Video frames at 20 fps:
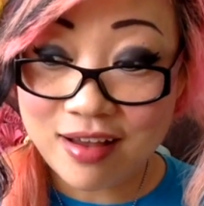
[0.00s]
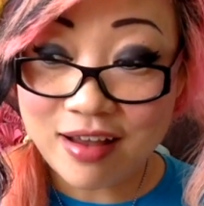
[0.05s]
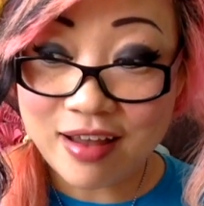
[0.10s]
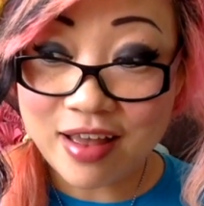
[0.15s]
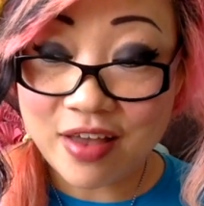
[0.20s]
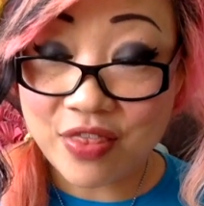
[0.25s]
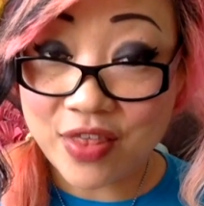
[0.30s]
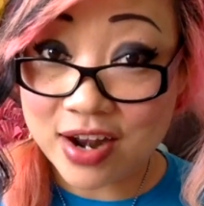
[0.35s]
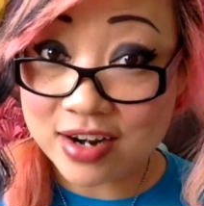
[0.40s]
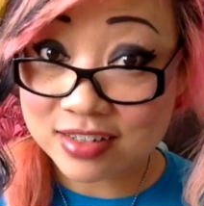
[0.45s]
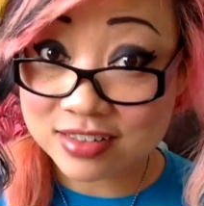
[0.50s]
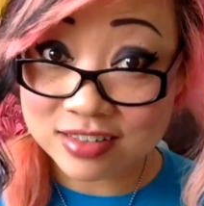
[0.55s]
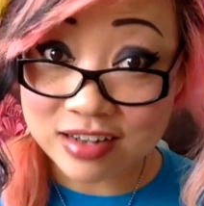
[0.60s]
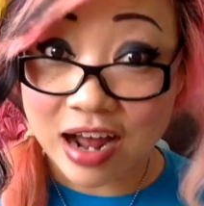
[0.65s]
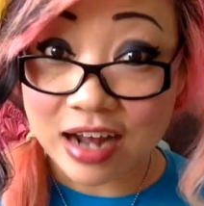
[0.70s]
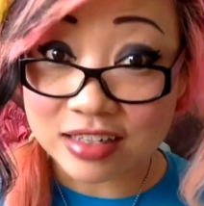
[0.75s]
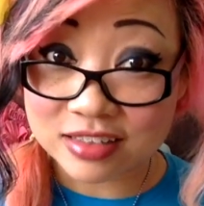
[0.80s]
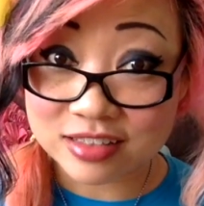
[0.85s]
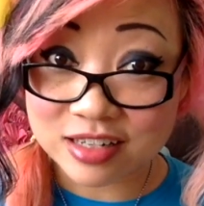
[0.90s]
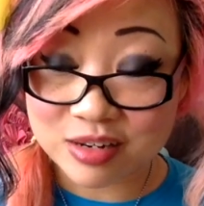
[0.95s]
And that is
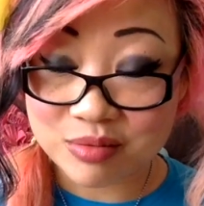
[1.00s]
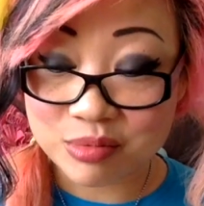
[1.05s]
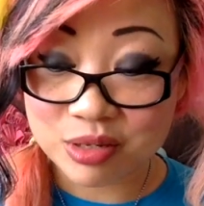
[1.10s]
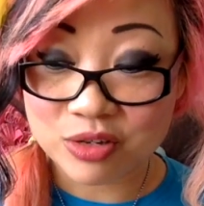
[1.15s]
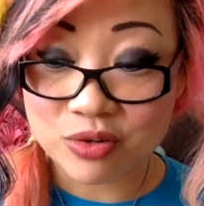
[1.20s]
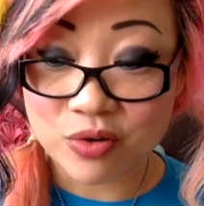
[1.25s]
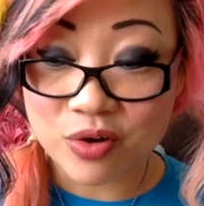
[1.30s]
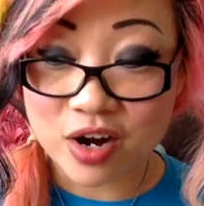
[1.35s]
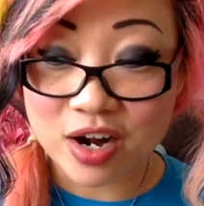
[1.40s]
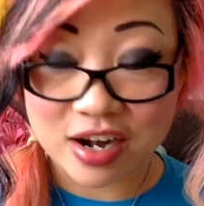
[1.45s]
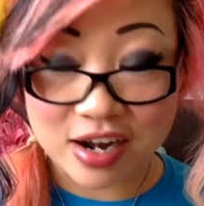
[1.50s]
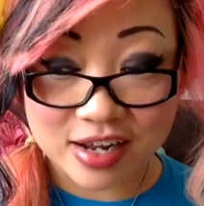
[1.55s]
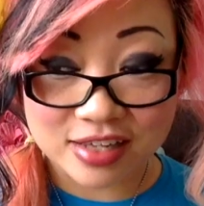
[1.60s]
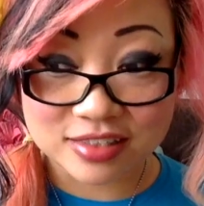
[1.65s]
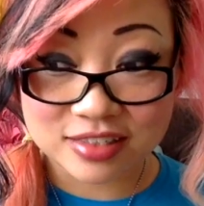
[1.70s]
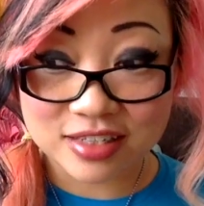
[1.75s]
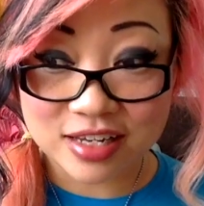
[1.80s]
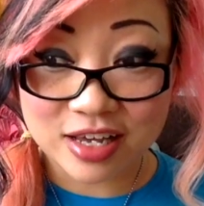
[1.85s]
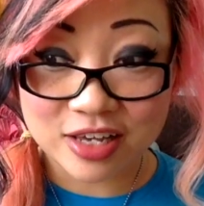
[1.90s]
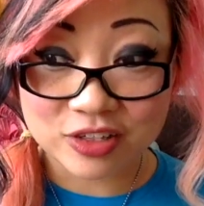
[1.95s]
not done being
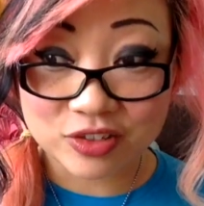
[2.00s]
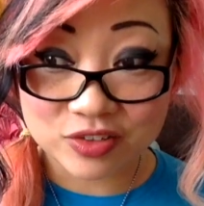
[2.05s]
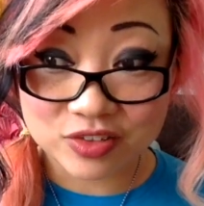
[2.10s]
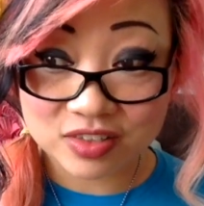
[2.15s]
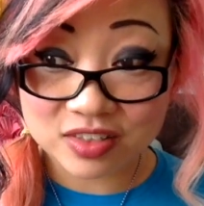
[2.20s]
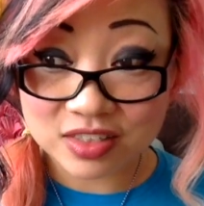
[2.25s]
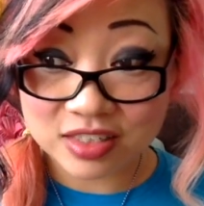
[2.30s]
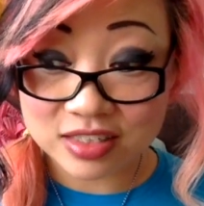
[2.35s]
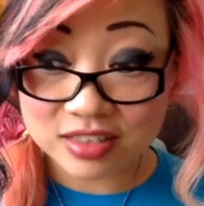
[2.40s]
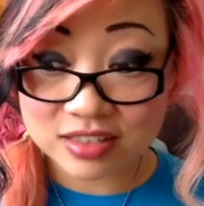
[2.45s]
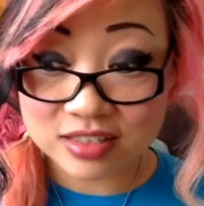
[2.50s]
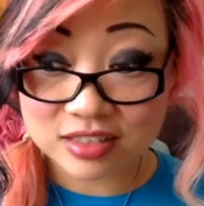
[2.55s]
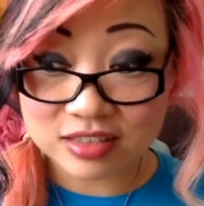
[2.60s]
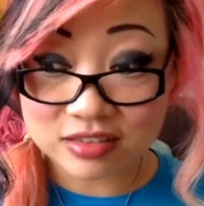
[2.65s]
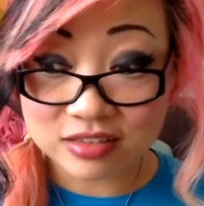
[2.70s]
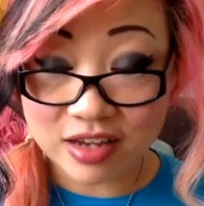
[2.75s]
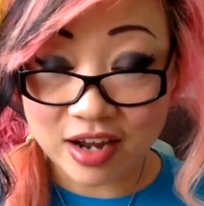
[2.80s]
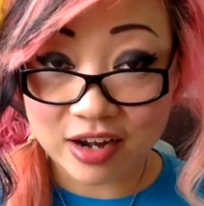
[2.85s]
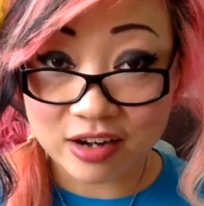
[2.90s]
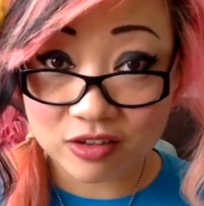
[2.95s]
organized yet. You'll see it's
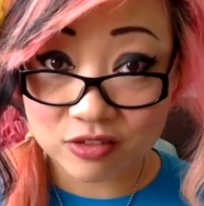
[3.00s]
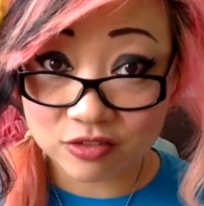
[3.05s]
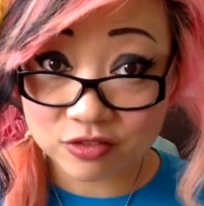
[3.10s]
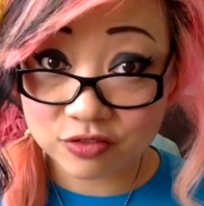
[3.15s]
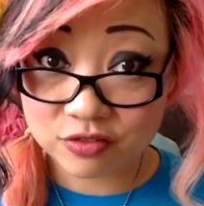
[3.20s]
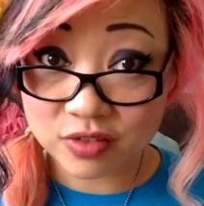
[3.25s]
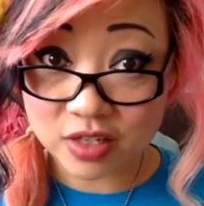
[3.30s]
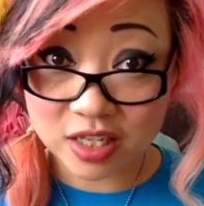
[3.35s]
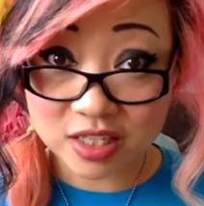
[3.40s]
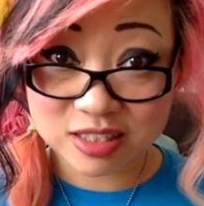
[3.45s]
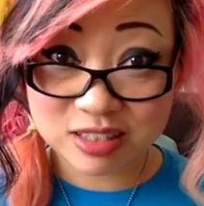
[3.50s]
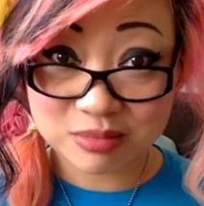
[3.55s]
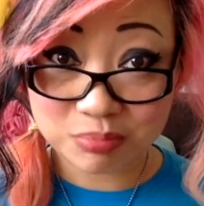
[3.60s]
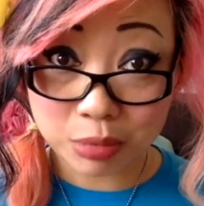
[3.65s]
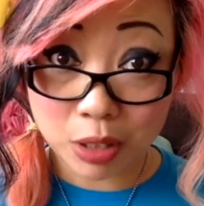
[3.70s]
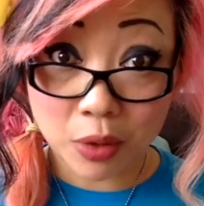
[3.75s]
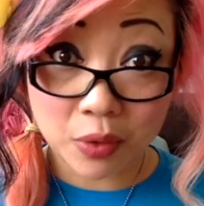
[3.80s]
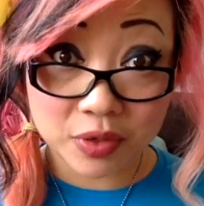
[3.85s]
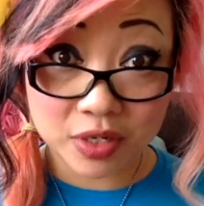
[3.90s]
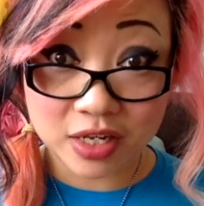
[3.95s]
still kind of
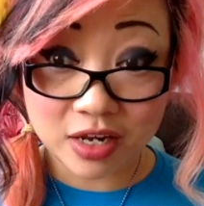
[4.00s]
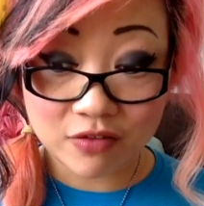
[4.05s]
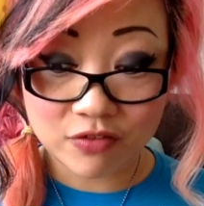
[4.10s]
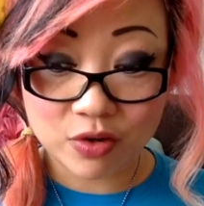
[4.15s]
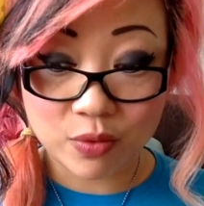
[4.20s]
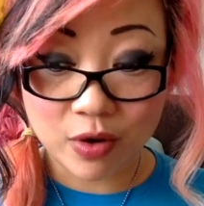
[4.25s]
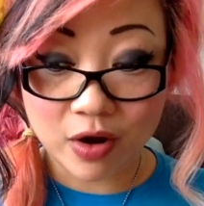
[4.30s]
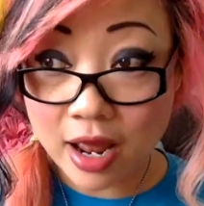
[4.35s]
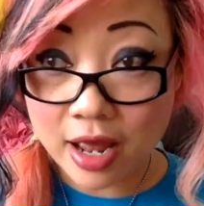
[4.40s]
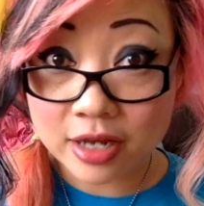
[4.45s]
explodey everywhere.